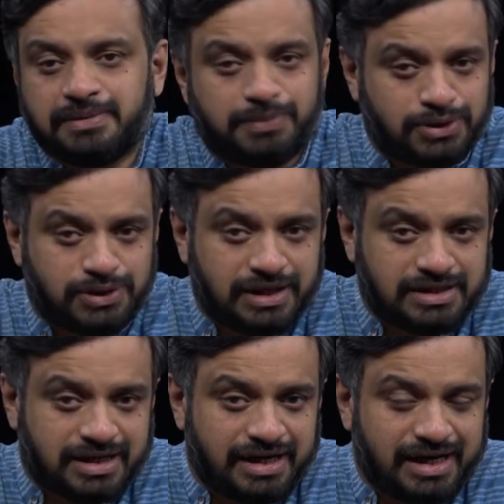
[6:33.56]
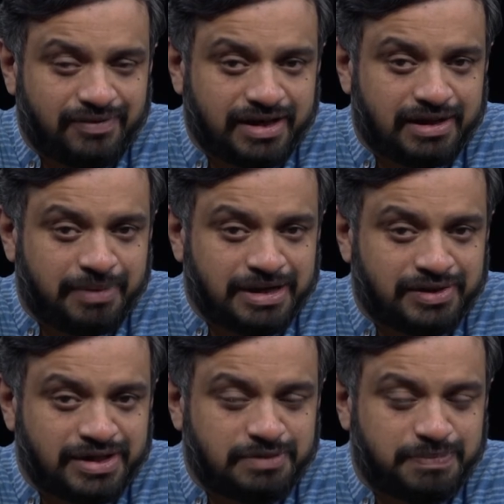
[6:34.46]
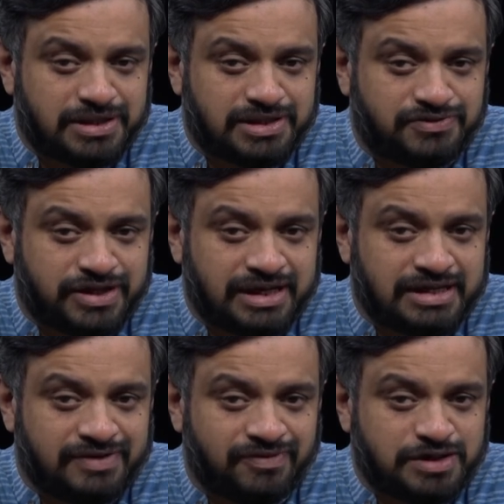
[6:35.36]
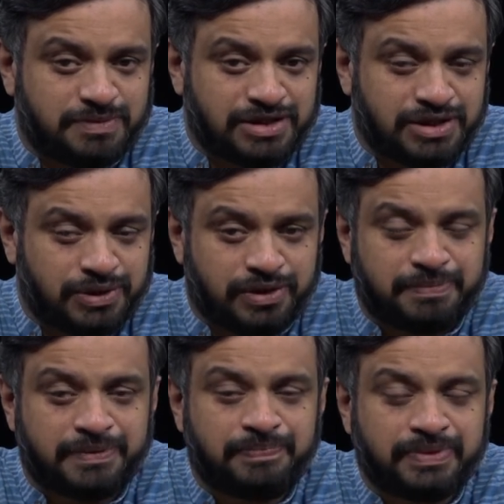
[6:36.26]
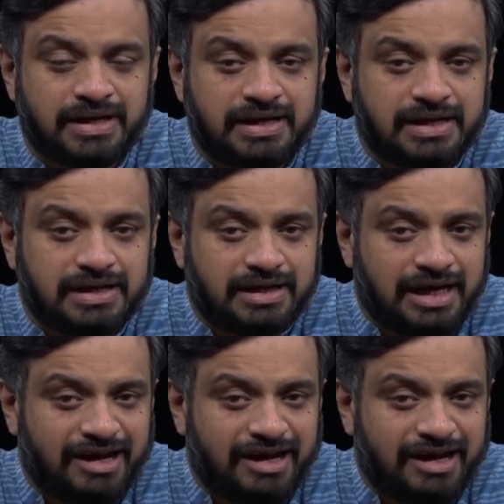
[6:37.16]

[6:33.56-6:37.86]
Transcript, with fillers: Portugal is currently one of the major recipients of Chinese investment in Europe. The